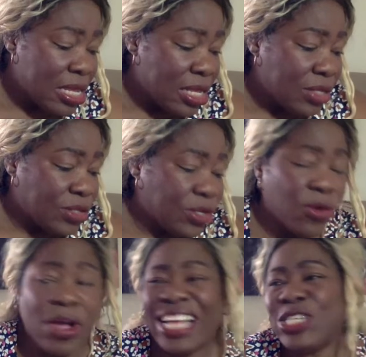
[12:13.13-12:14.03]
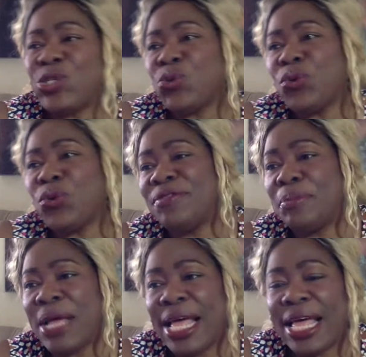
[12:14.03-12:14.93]
So I swerved
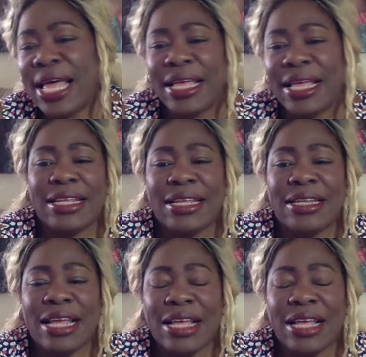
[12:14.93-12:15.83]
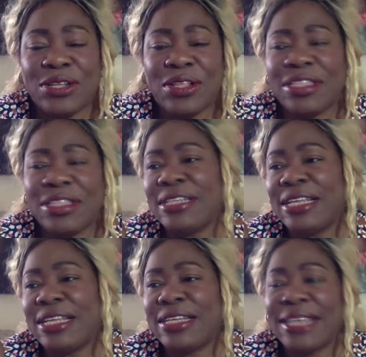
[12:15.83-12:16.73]
by and I saw this
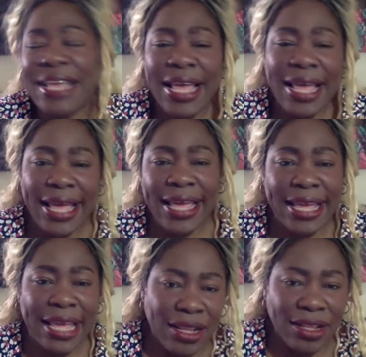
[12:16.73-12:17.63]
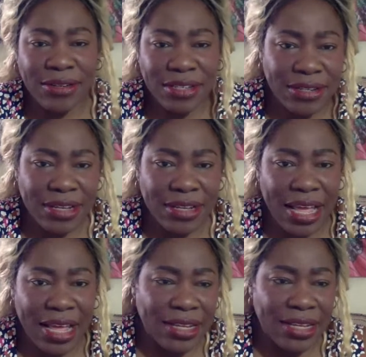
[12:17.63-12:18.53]
lady. I said, hey, I looked you
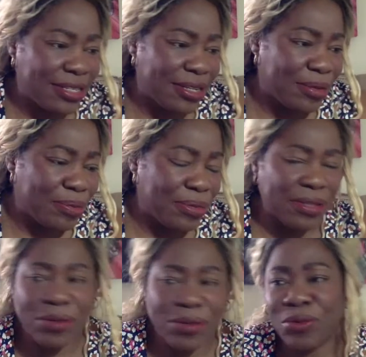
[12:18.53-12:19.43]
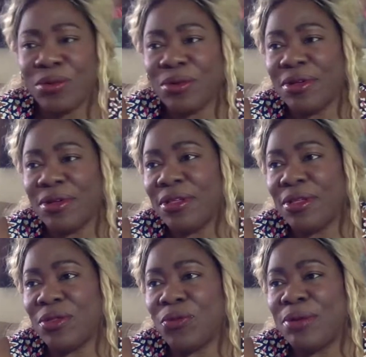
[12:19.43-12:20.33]
guys up on the
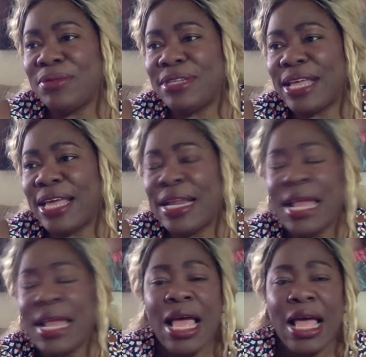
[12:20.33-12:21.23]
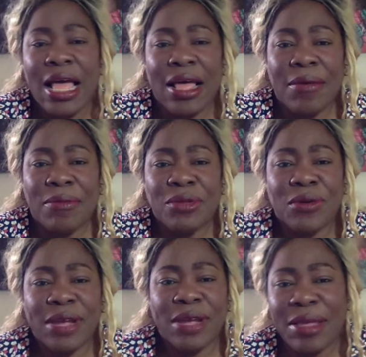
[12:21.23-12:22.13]
website.
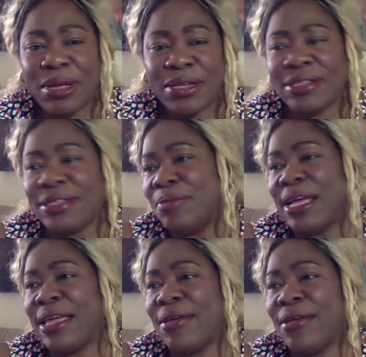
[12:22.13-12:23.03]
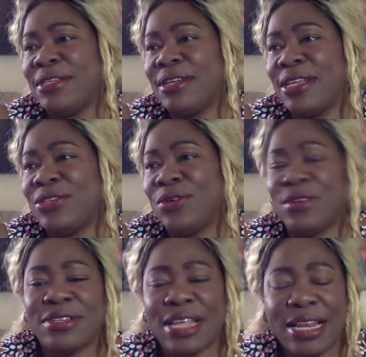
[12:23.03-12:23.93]
I came by to see my accountant. I saw
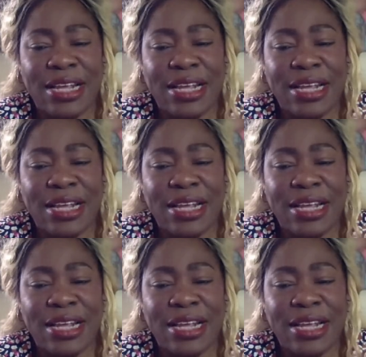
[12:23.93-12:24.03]
your sign.